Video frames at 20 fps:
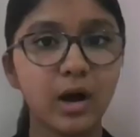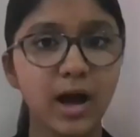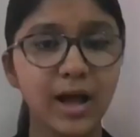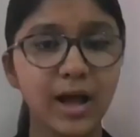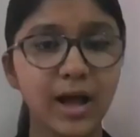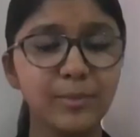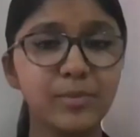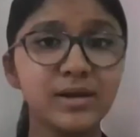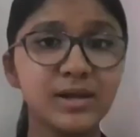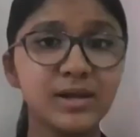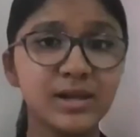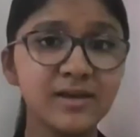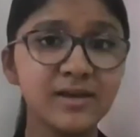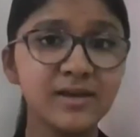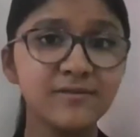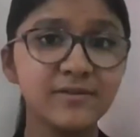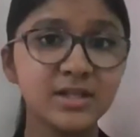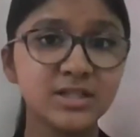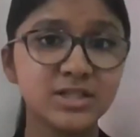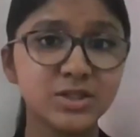I believe
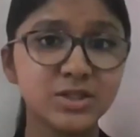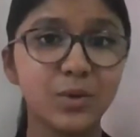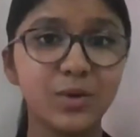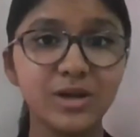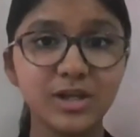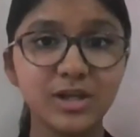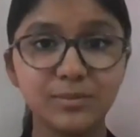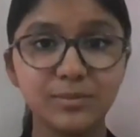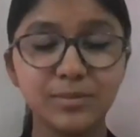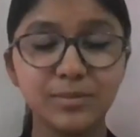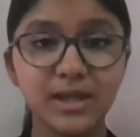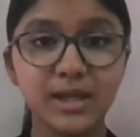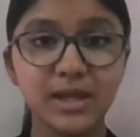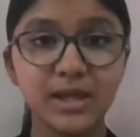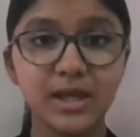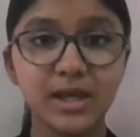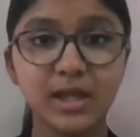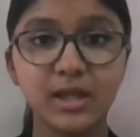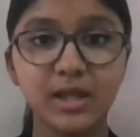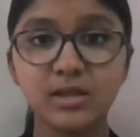it's going to
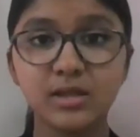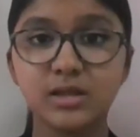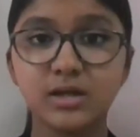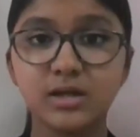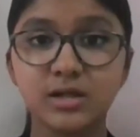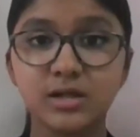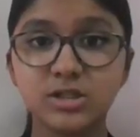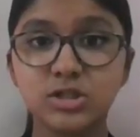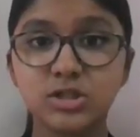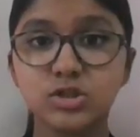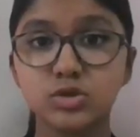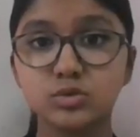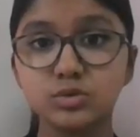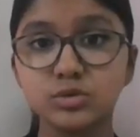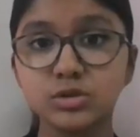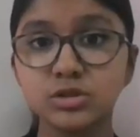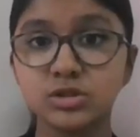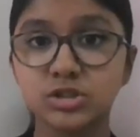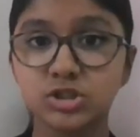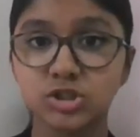be in the
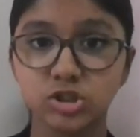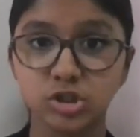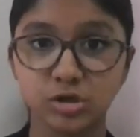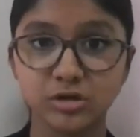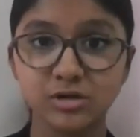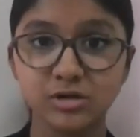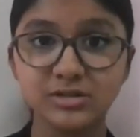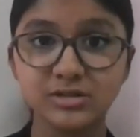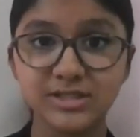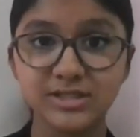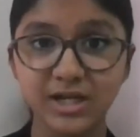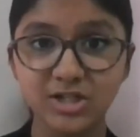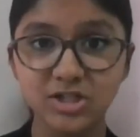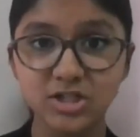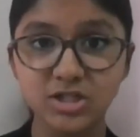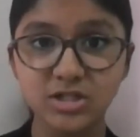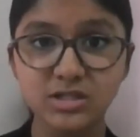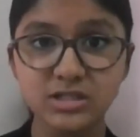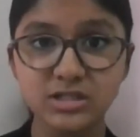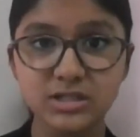students' journal
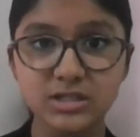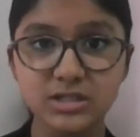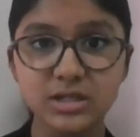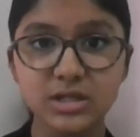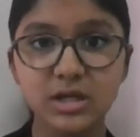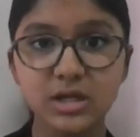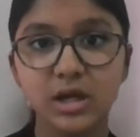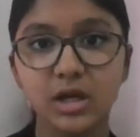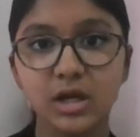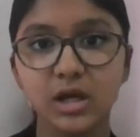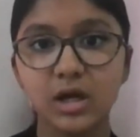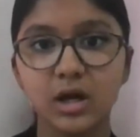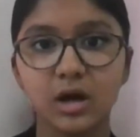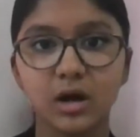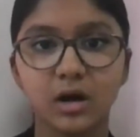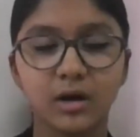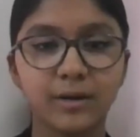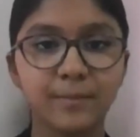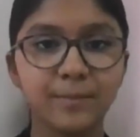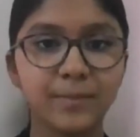section.
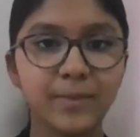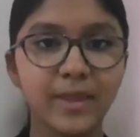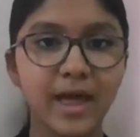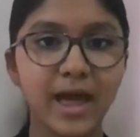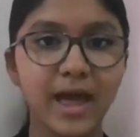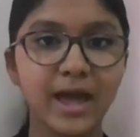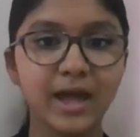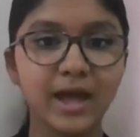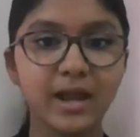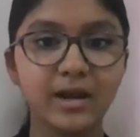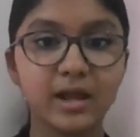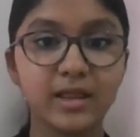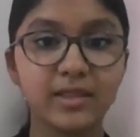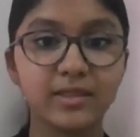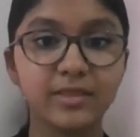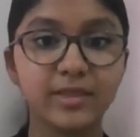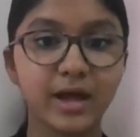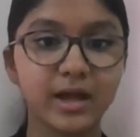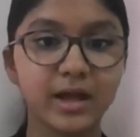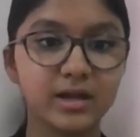And
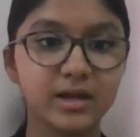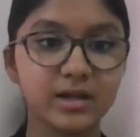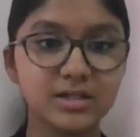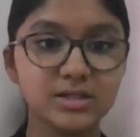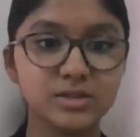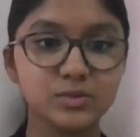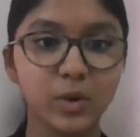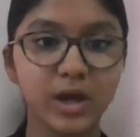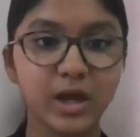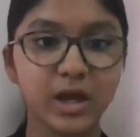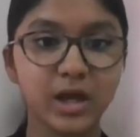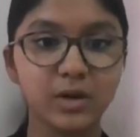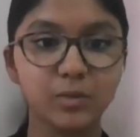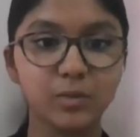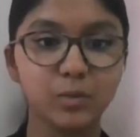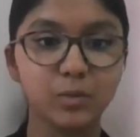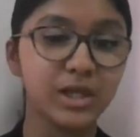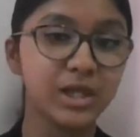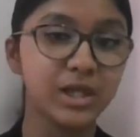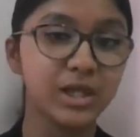that is where
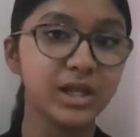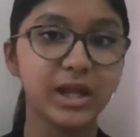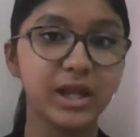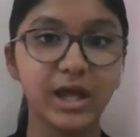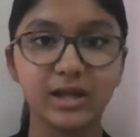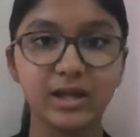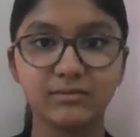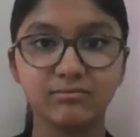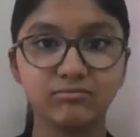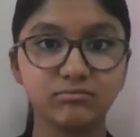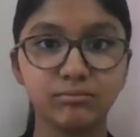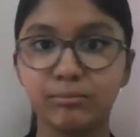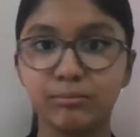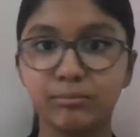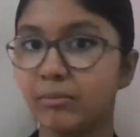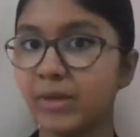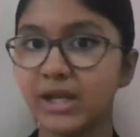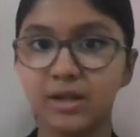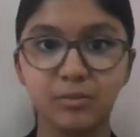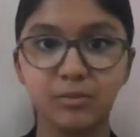we can get
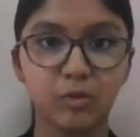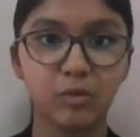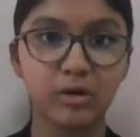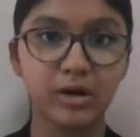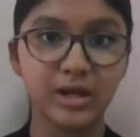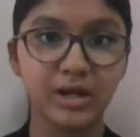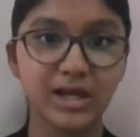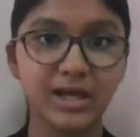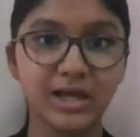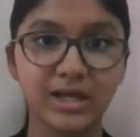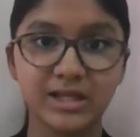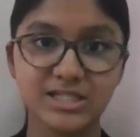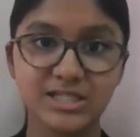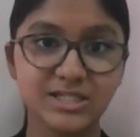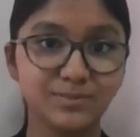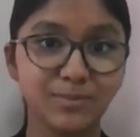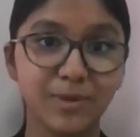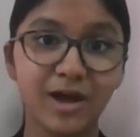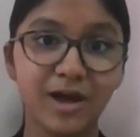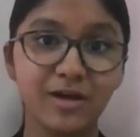many more
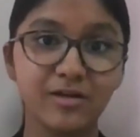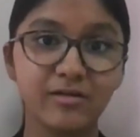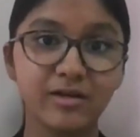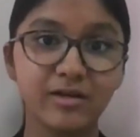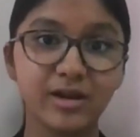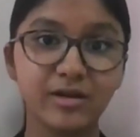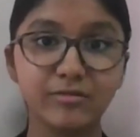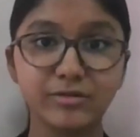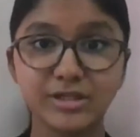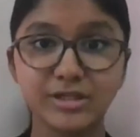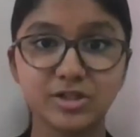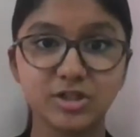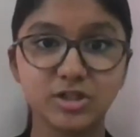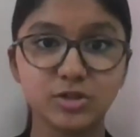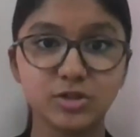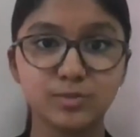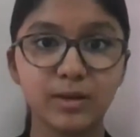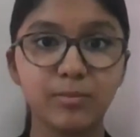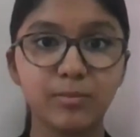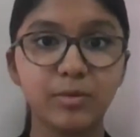inspiring
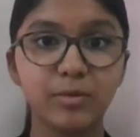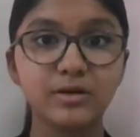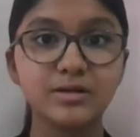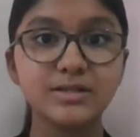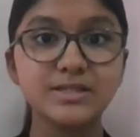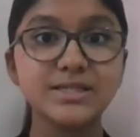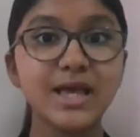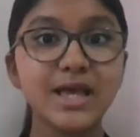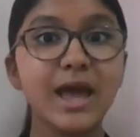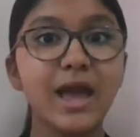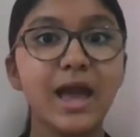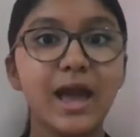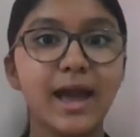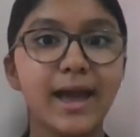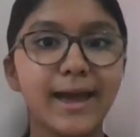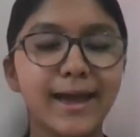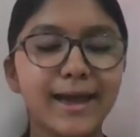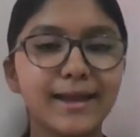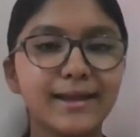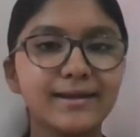research papers.
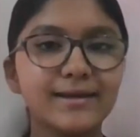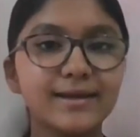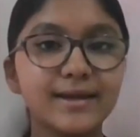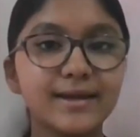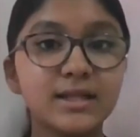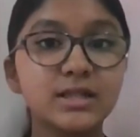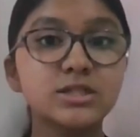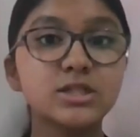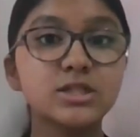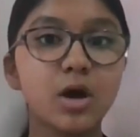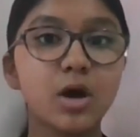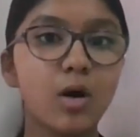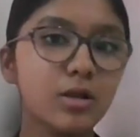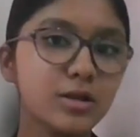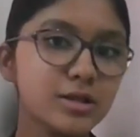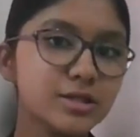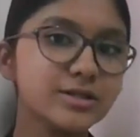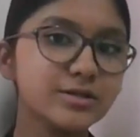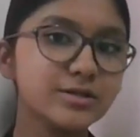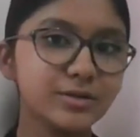And it's
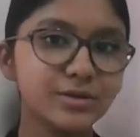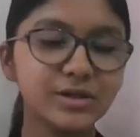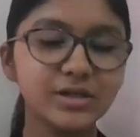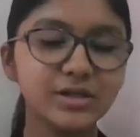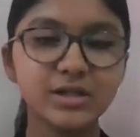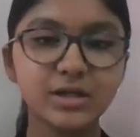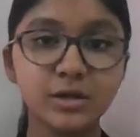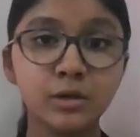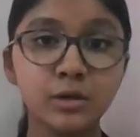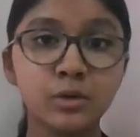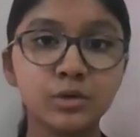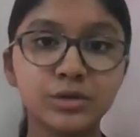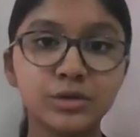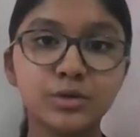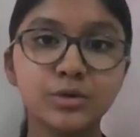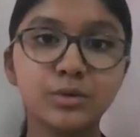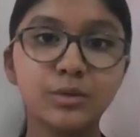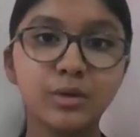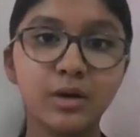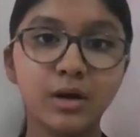also going to go
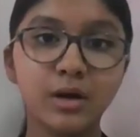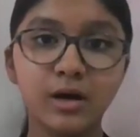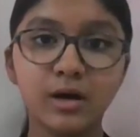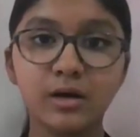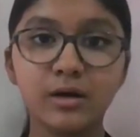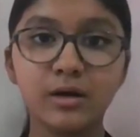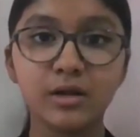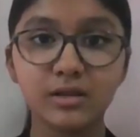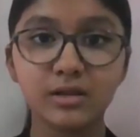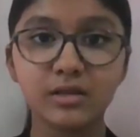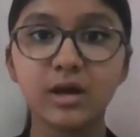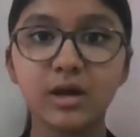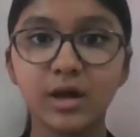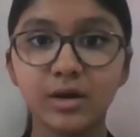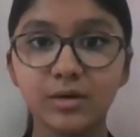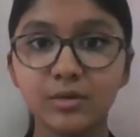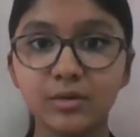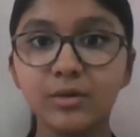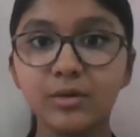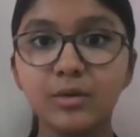through a
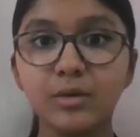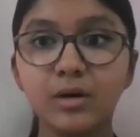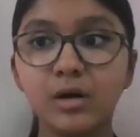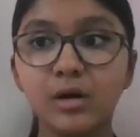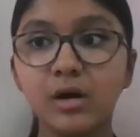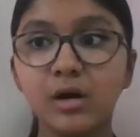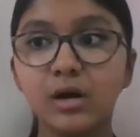thorough